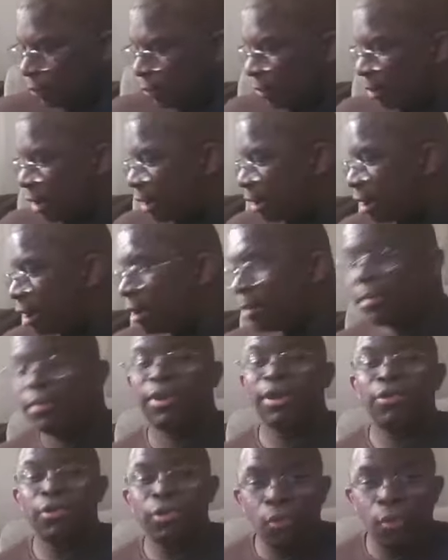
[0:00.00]
Um,
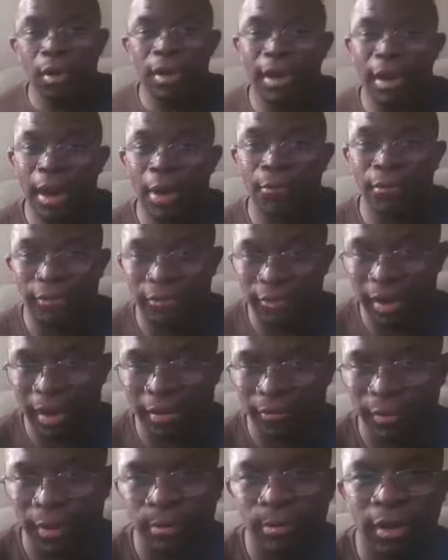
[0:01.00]
this is the one that I was
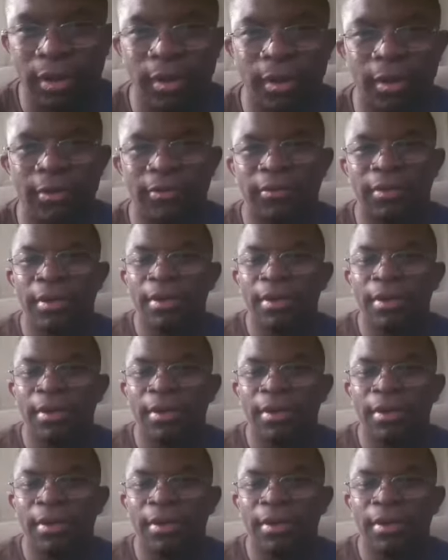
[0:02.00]
saving because